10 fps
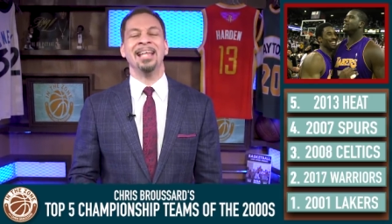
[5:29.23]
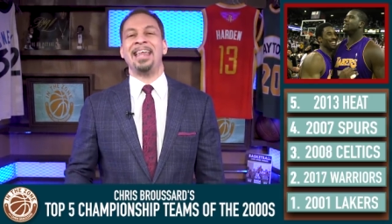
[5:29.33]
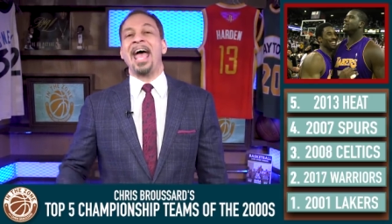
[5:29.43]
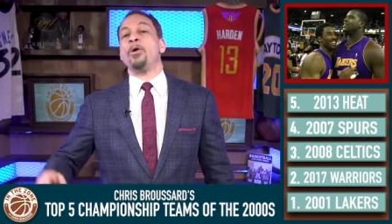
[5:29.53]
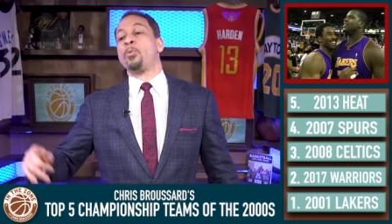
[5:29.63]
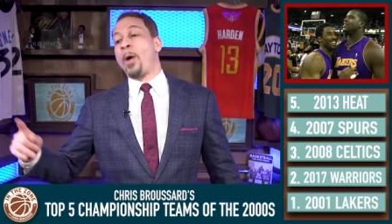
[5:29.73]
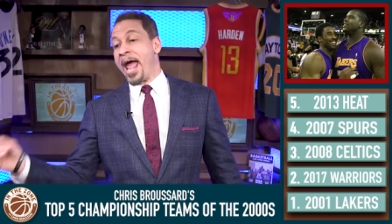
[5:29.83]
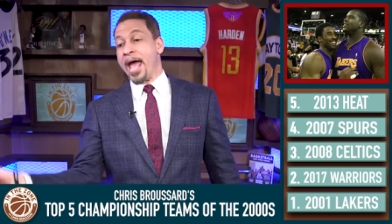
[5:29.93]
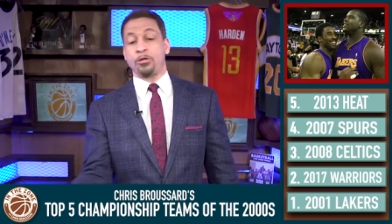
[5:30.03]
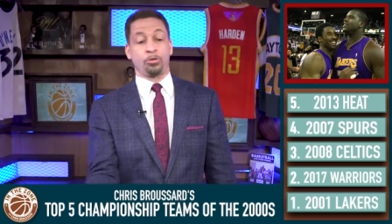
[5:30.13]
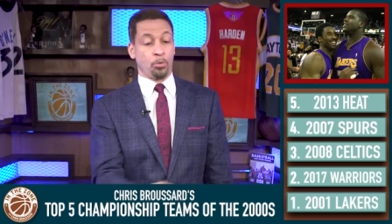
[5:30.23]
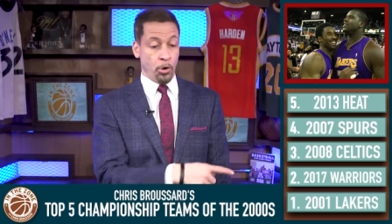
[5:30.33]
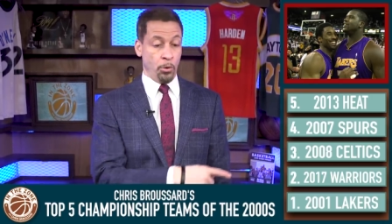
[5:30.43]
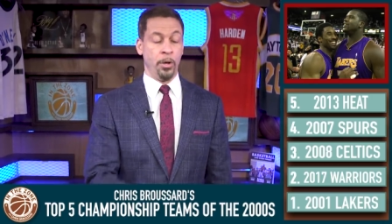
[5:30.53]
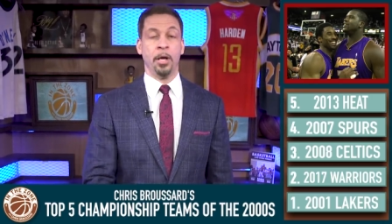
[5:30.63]
They ran
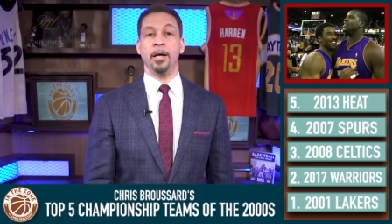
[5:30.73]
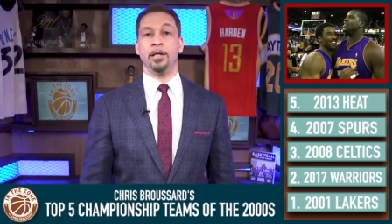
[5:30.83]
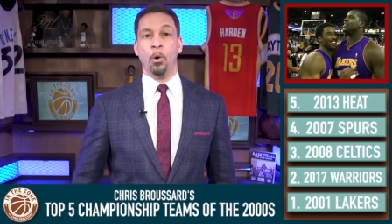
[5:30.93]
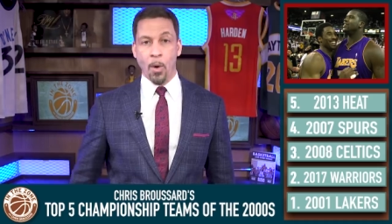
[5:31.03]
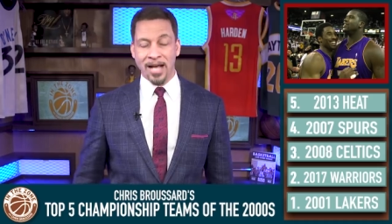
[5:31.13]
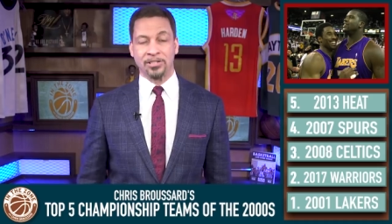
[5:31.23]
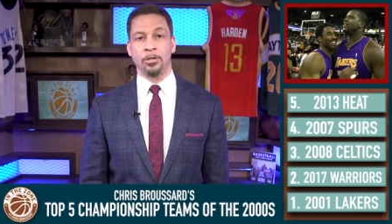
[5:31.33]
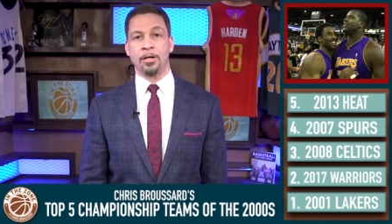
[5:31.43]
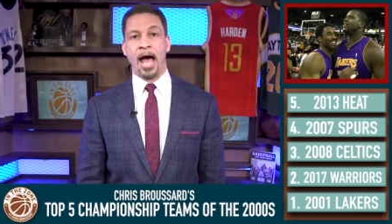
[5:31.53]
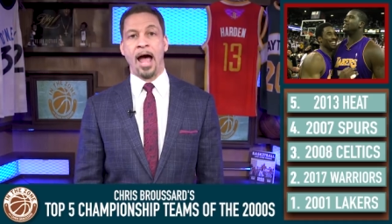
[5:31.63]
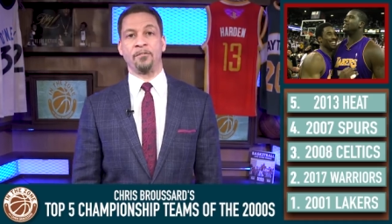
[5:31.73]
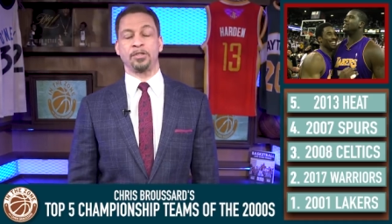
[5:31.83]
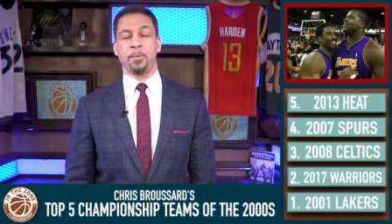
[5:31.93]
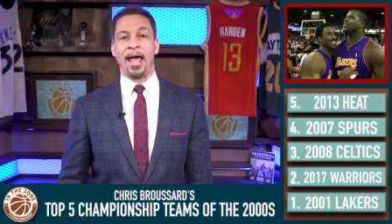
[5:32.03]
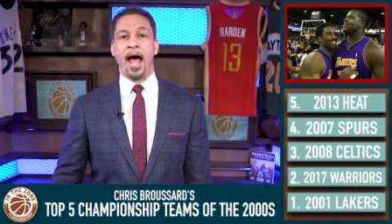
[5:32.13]
through the Western
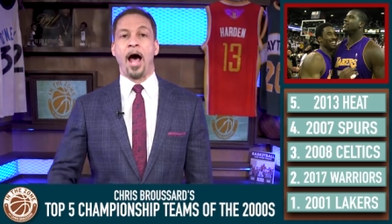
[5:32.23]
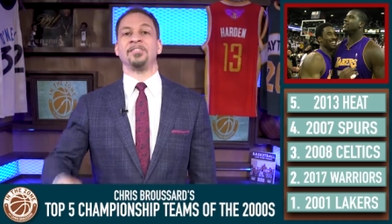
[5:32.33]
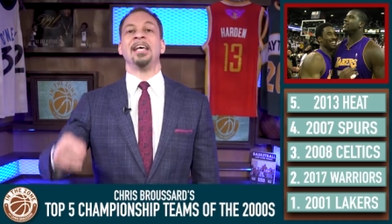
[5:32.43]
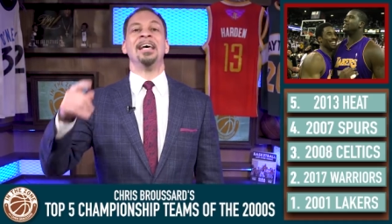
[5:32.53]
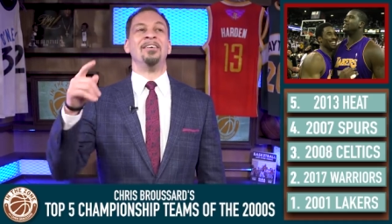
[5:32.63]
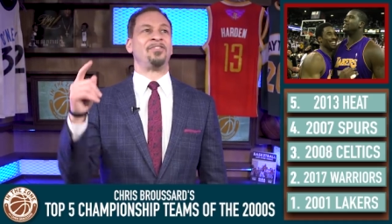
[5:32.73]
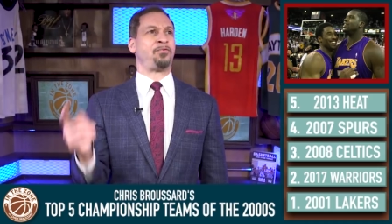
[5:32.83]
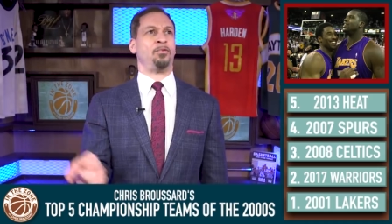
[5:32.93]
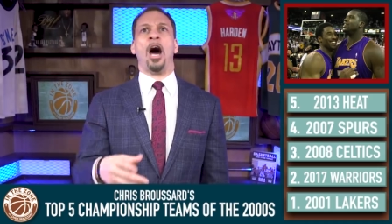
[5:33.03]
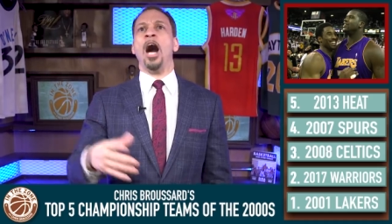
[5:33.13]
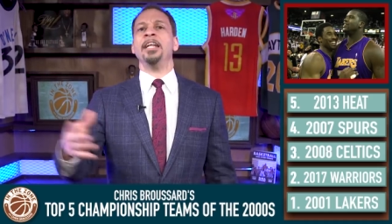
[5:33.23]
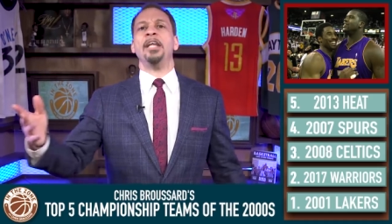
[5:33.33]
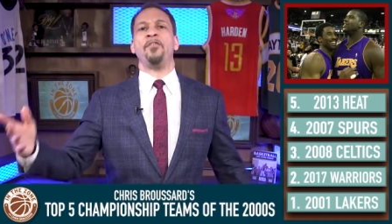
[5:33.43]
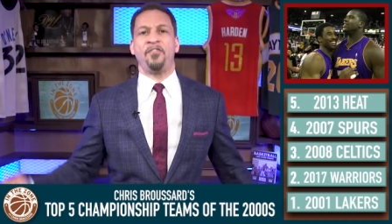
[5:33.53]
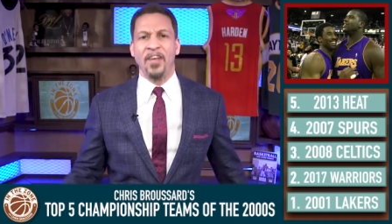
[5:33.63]
Conference playoffs
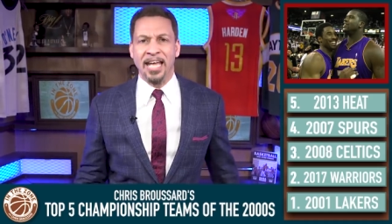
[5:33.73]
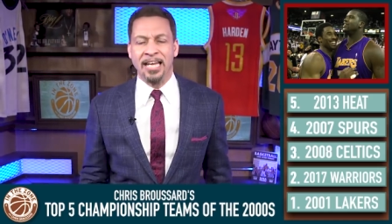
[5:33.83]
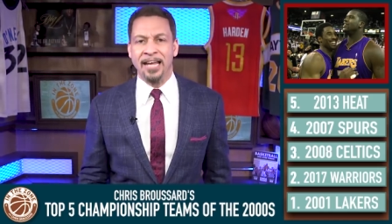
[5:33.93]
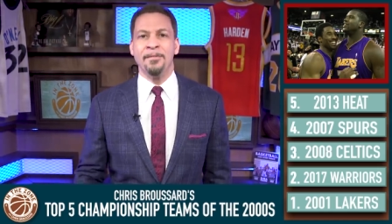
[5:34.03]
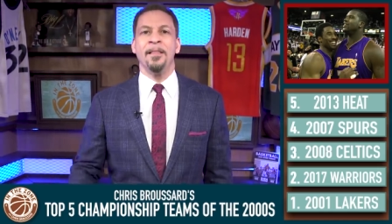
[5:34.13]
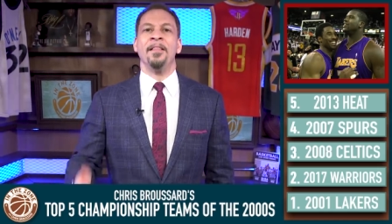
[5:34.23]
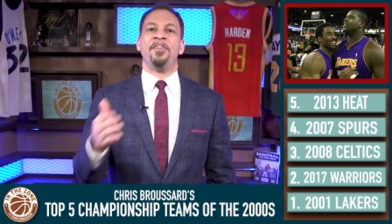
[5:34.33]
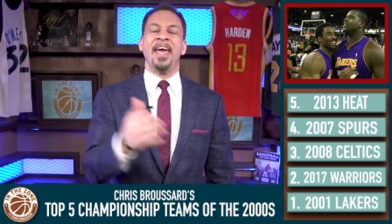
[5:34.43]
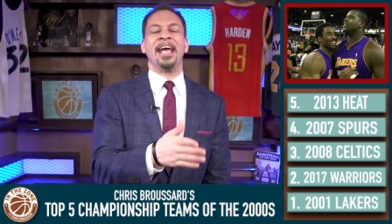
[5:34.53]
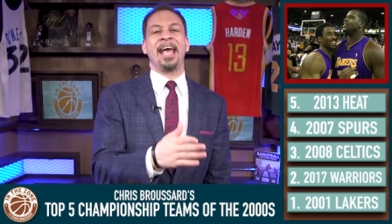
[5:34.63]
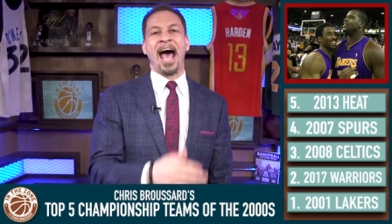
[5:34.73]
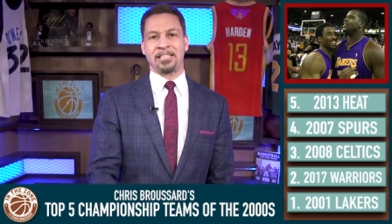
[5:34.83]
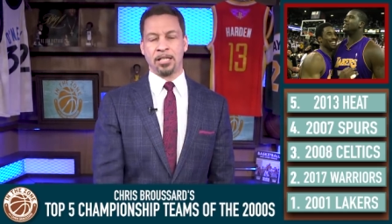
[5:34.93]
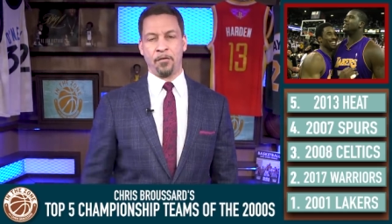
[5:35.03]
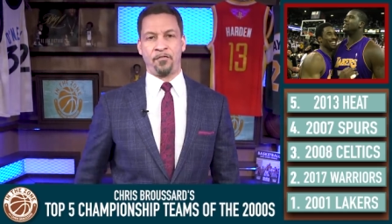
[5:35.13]
undefeated, then
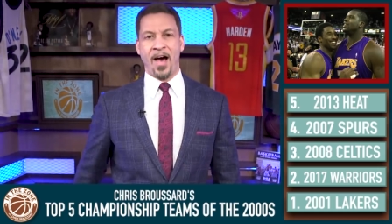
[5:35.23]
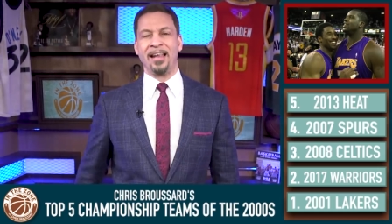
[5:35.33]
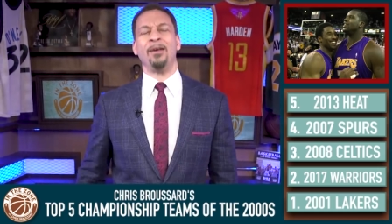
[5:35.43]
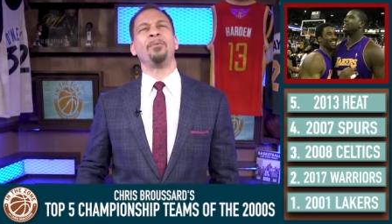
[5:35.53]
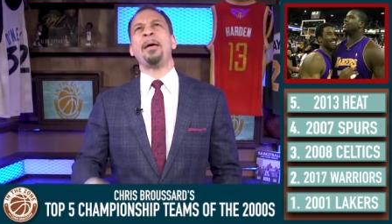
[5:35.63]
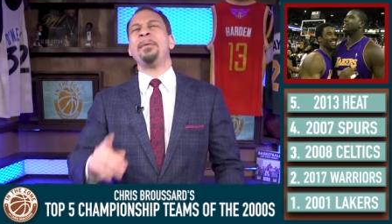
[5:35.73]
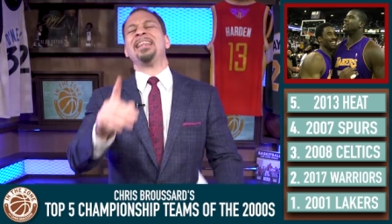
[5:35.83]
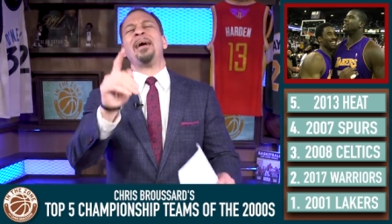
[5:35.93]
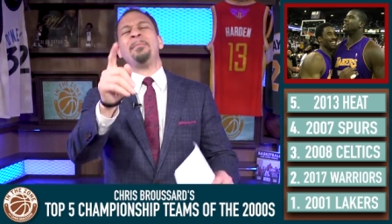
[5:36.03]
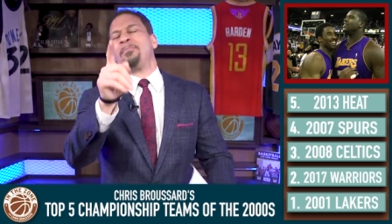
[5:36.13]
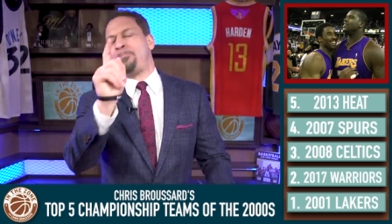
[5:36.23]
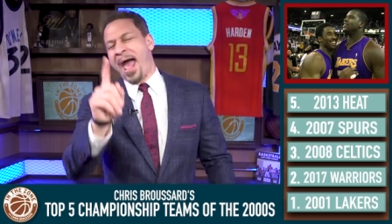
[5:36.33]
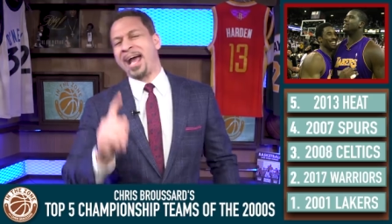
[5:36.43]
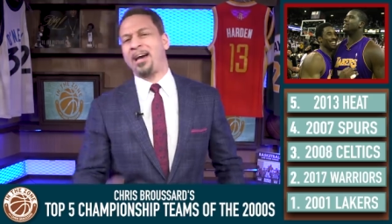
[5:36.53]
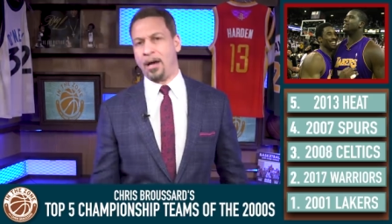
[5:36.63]
got to the final. Let me let me
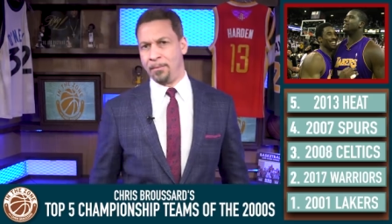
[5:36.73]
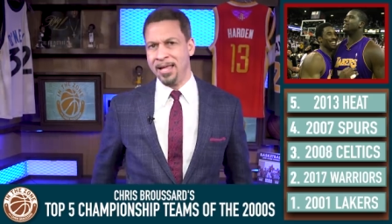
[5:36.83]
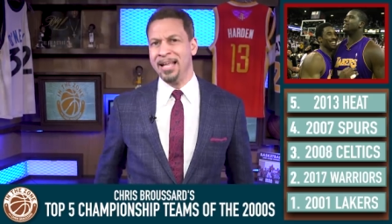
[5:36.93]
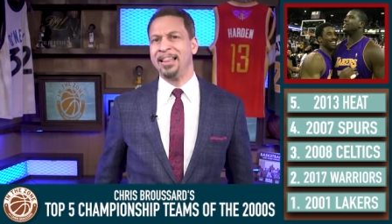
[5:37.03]
back up.